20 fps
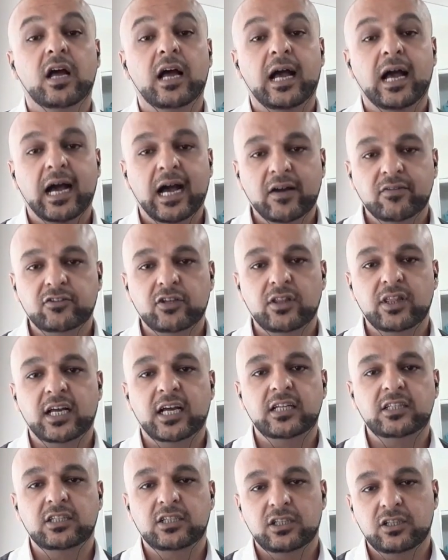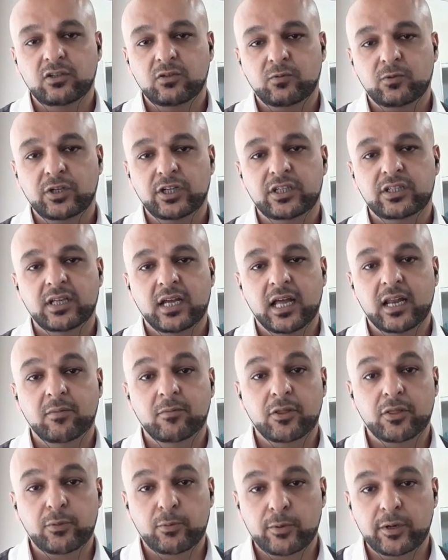After that, you read
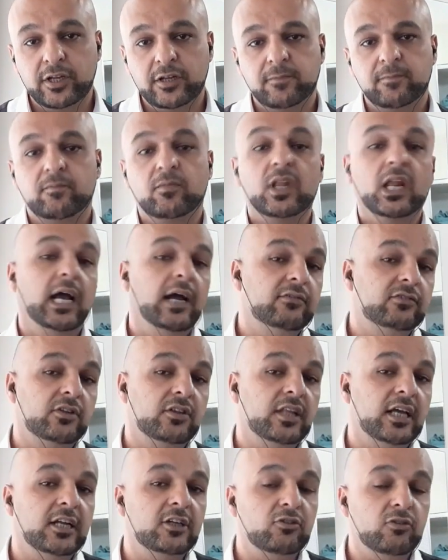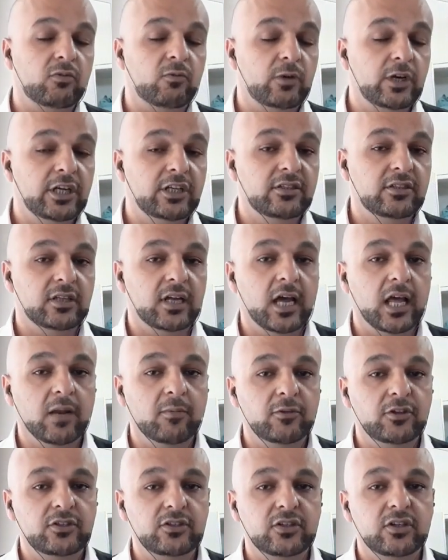element 3. After that, you read
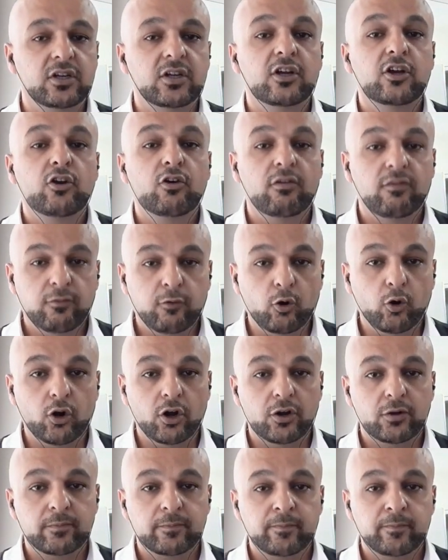element 4.